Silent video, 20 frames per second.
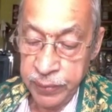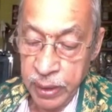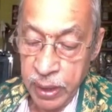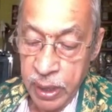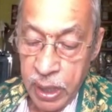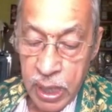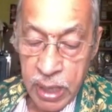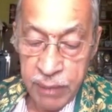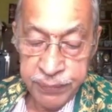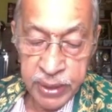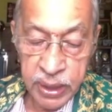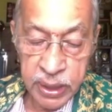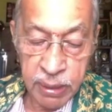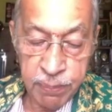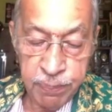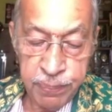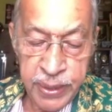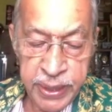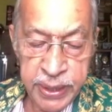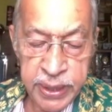After
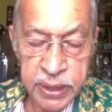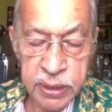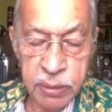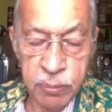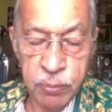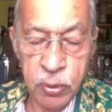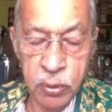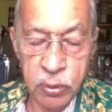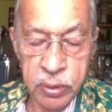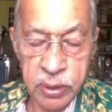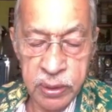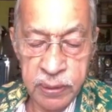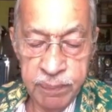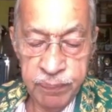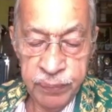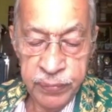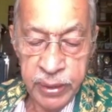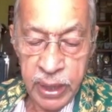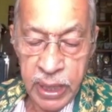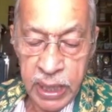completing the book,
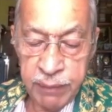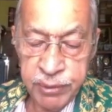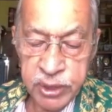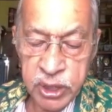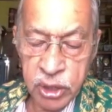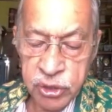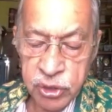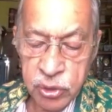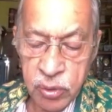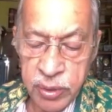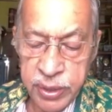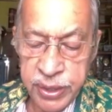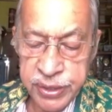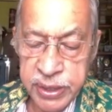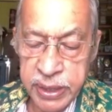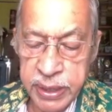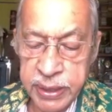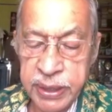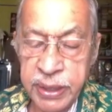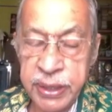I was astonished
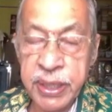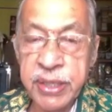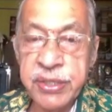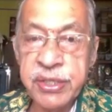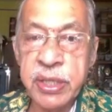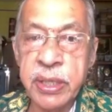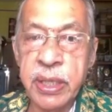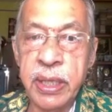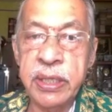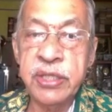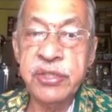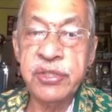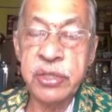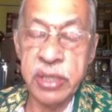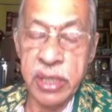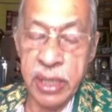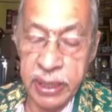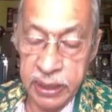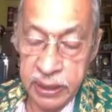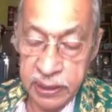at the diction and
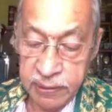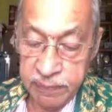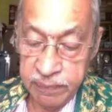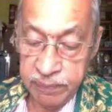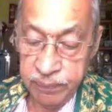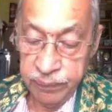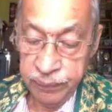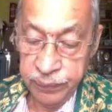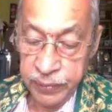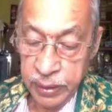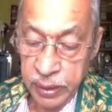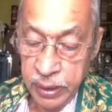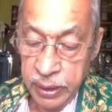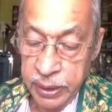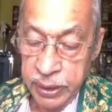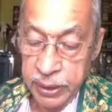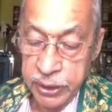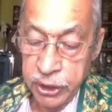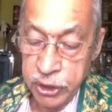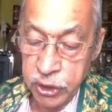style.
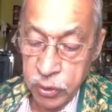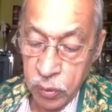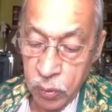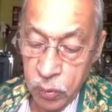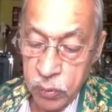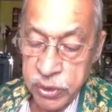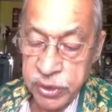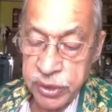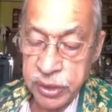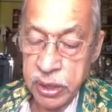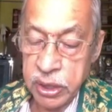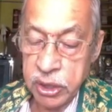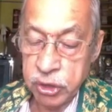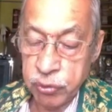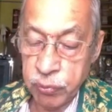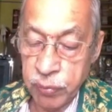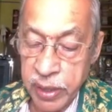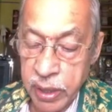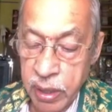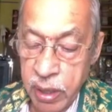It includes
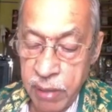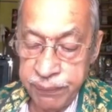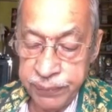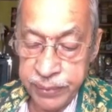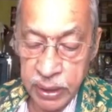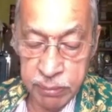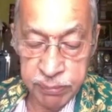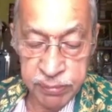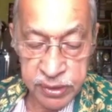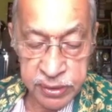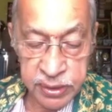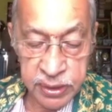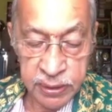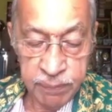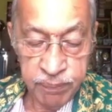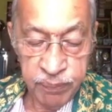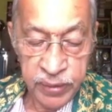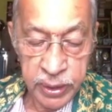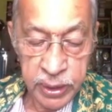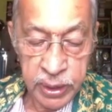swara of hymns,
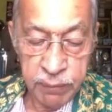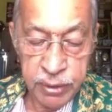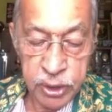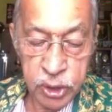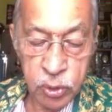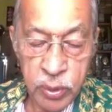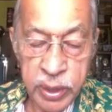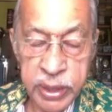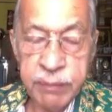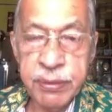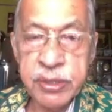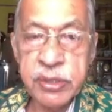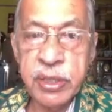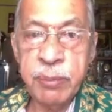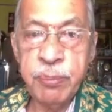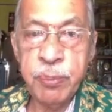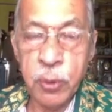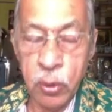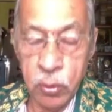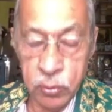even though it was in
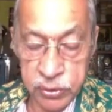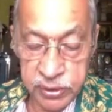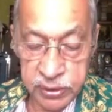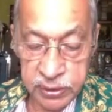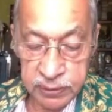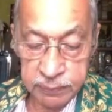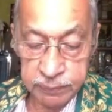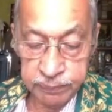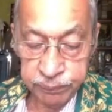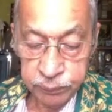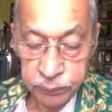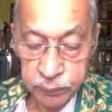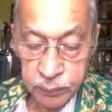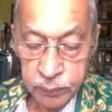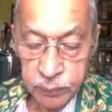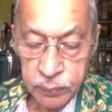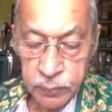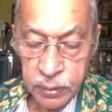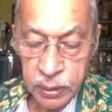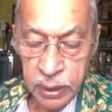prose.
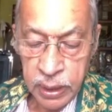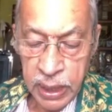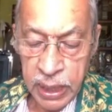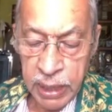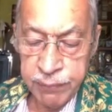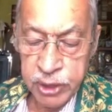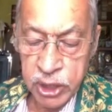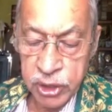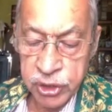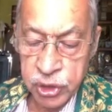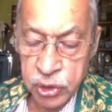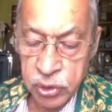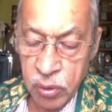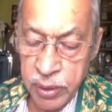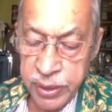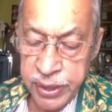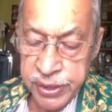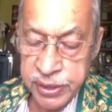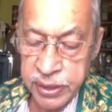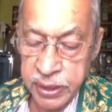I was
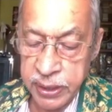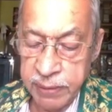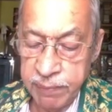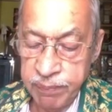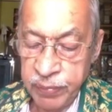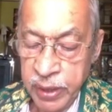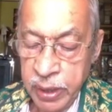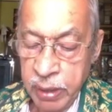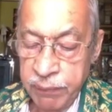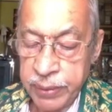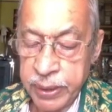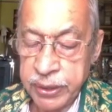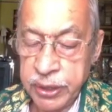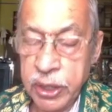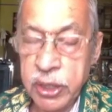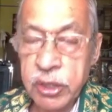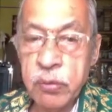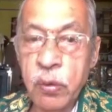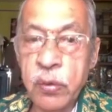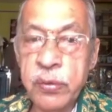astonished for the
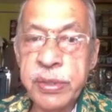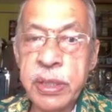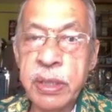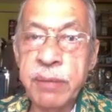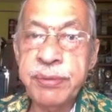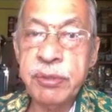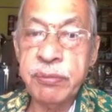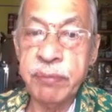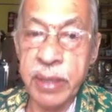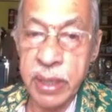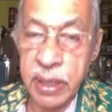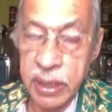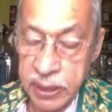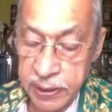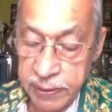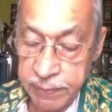inclusion of swara.